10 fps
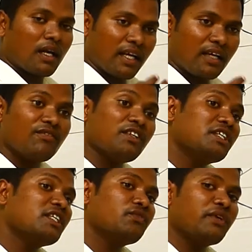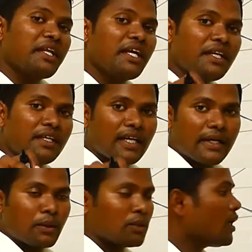ray which is very
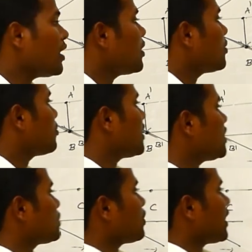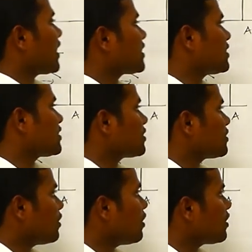near to the principal axis,
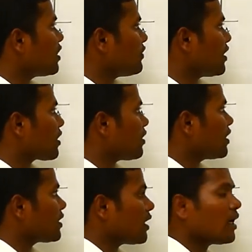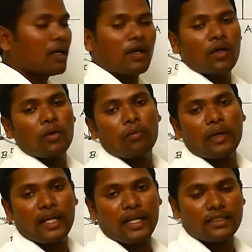that ray we are calling the
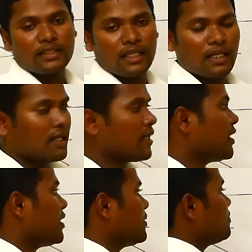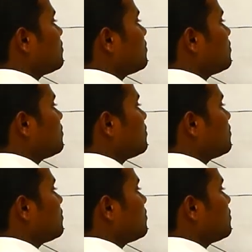paraxial ray.